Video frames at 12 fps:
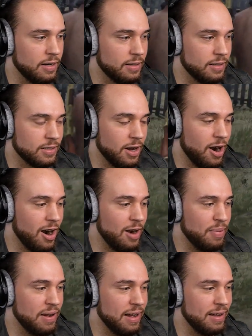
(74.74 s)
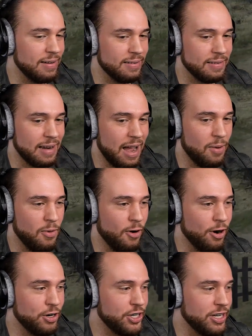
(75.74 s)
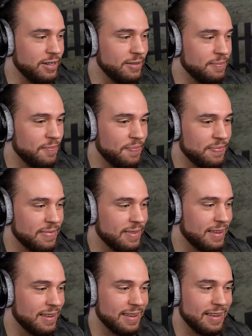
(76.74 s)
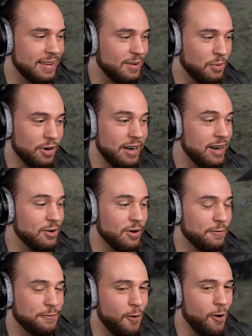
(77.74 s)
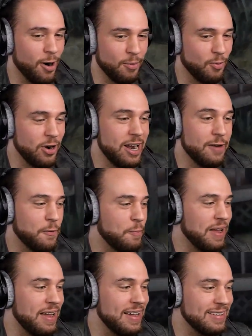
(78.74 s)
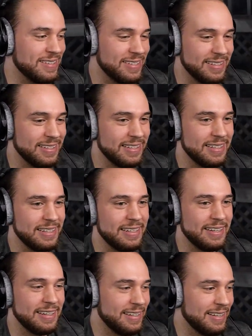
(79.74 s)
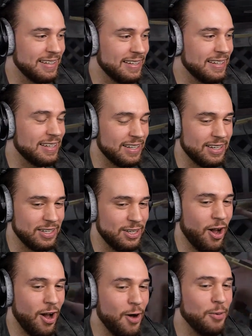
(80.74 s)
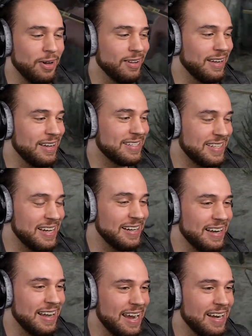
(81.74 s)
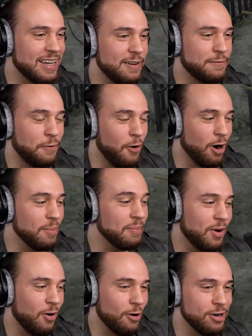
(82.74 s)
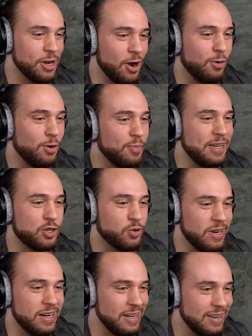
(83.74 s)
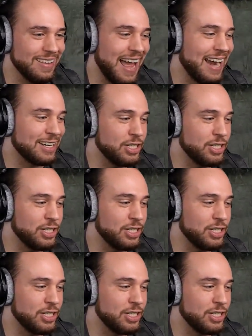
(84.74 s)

Sorry, bud. I warned you. We're here to reform. We're here for peace. Y'all will listen and conform, or y'all will be treated like